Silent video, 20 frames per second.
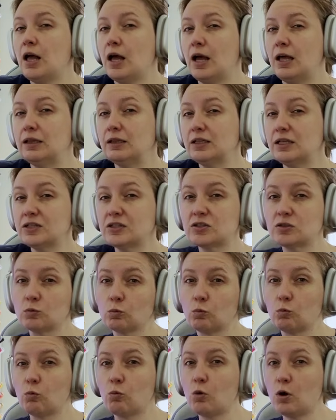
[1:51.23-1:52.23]
at least
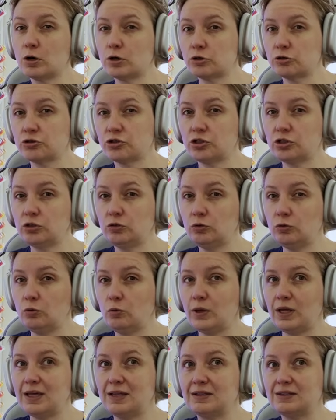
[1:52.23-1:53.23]
one or
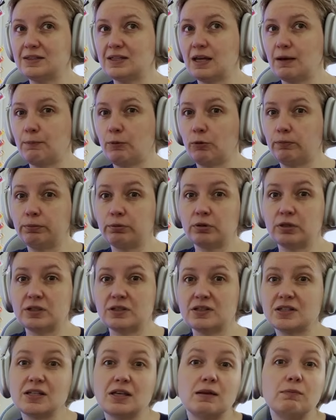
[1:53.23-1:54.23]
two example
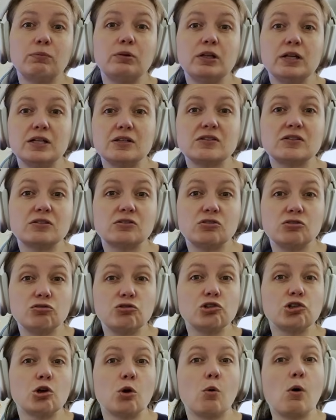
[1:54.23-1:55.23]
prints in place to
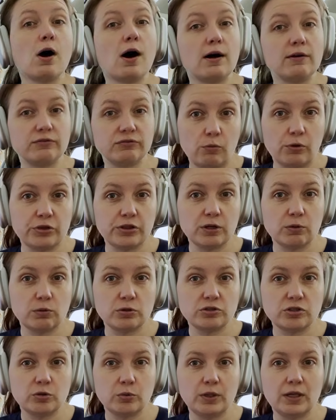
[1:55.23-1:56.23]
show off what they
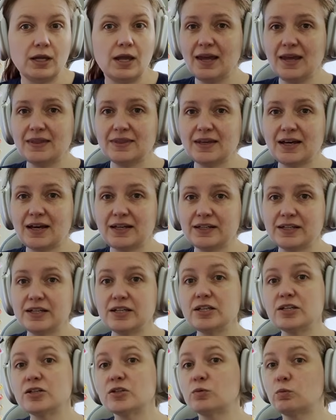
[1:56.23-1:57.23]
were doing, and that
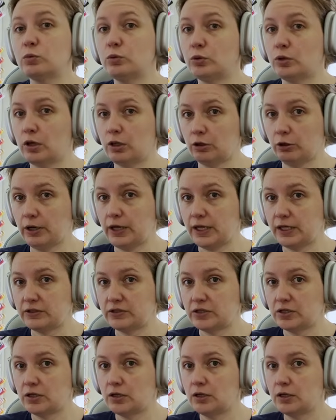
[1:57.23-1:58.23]
is WooColor
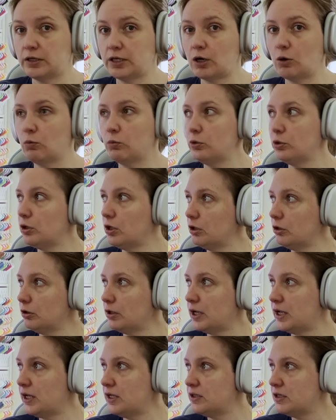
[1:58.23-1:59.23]
8. Now, WooColor
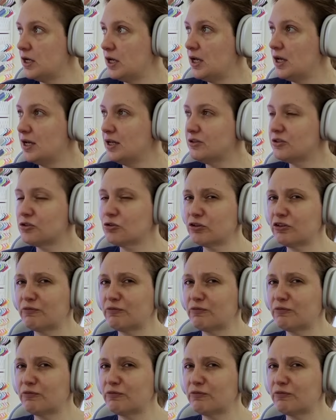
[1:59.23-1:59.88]
8 sort